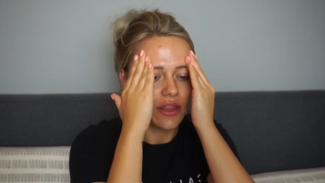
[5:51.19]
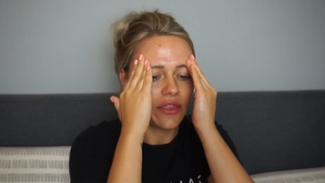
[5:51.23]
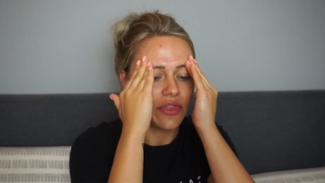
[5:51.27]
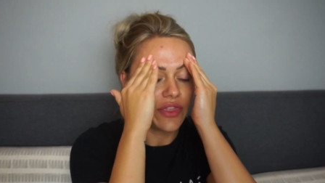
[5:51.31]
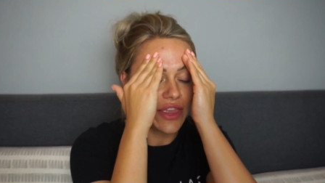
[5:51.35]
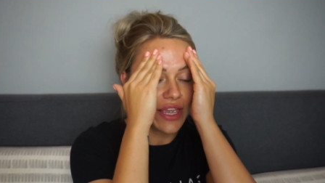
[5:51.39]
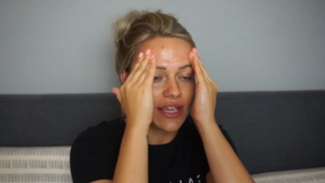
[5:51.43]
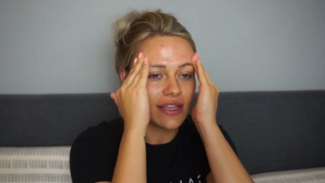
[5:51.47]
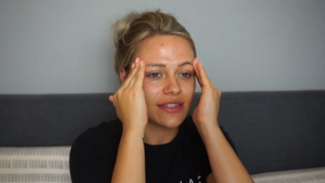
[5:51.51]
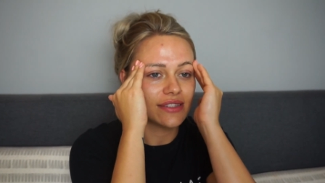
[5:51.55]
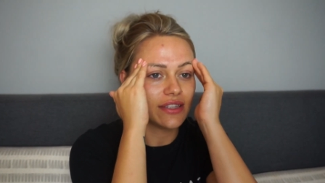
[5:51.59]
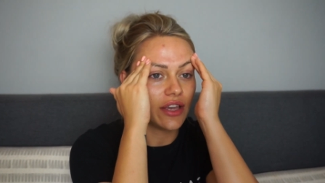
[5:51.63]

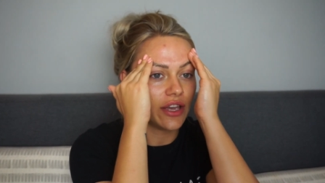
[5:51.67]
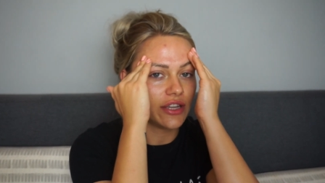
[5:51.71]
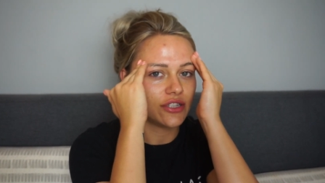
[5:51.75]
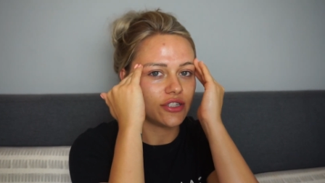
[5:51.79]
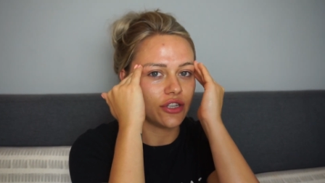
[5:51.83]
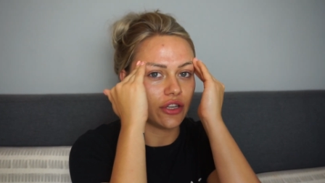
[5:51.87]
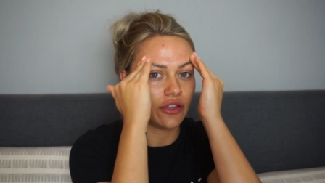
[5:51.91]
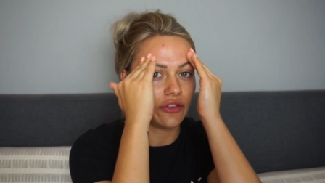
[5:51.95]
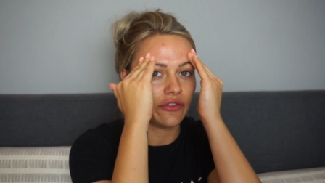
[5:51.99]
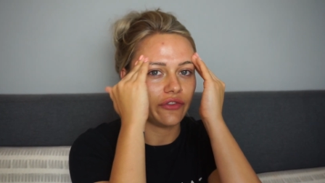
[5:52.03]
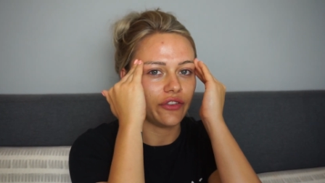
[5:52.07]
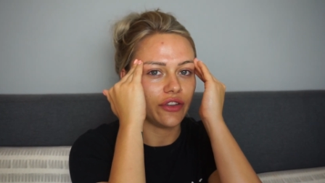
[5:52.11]
things I
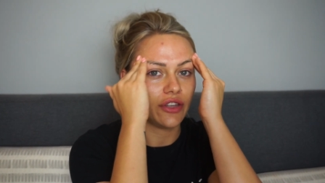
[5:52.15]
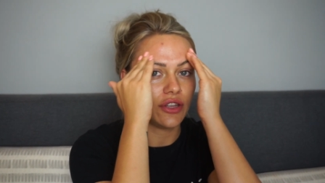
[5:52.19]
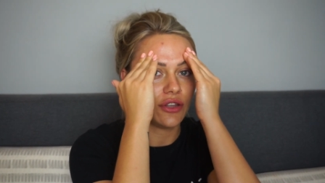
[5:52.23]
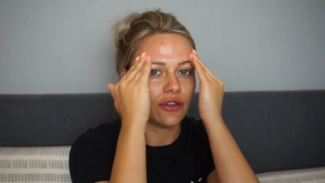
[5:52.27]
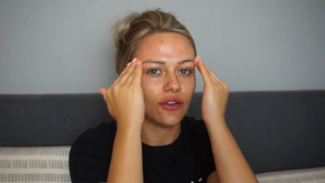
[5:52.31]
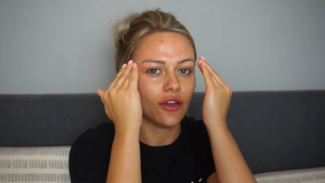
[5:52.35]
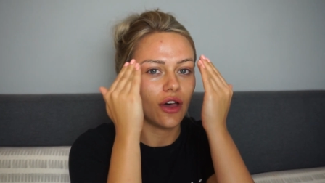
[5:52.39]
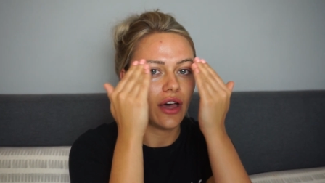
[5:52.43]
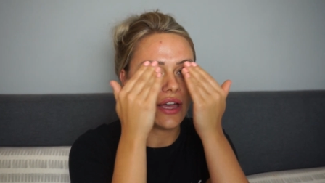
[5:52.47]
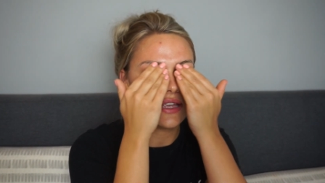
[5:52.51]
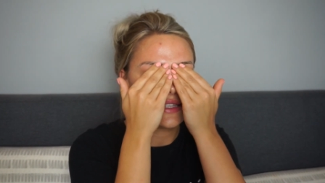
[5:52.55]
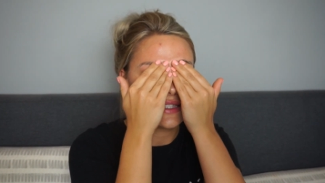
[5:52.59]
do for you
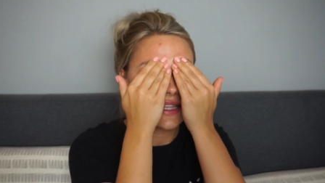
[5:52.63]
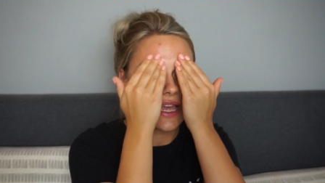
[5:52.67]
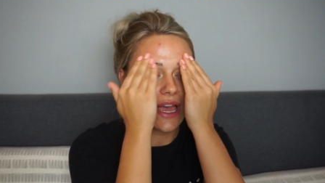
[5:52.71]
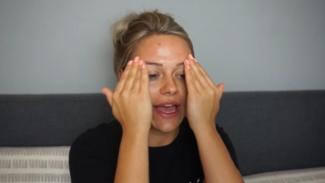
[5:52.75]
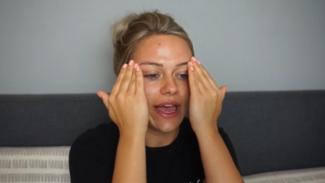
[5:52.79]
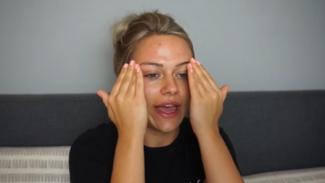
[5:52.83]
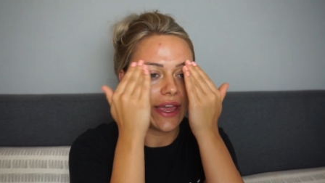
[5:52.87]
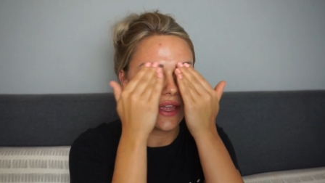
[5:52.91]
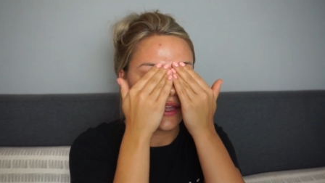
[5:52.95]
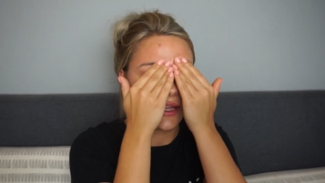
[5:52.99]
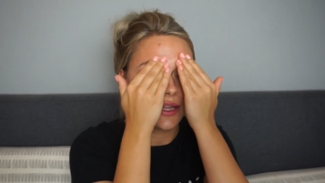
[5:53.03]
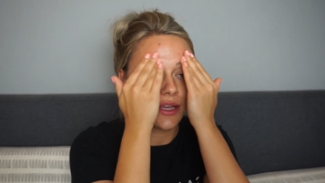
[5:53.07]
guys,
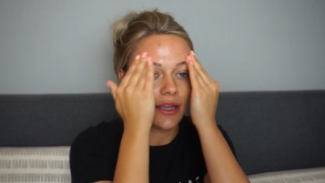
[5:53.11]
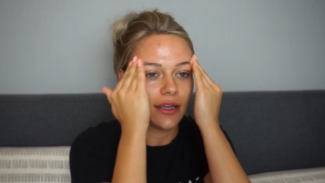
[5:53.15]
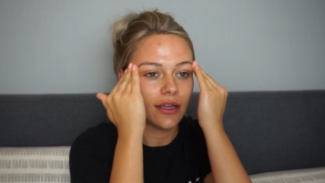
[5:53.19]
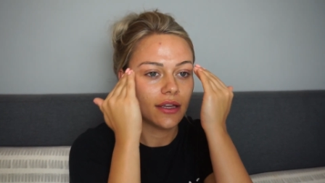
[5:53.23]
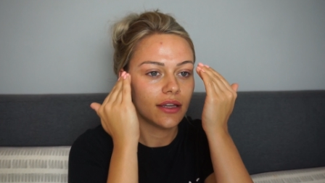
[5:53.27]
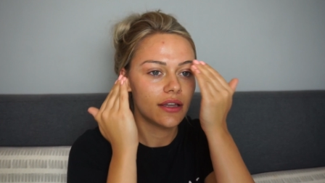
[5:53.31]
hey.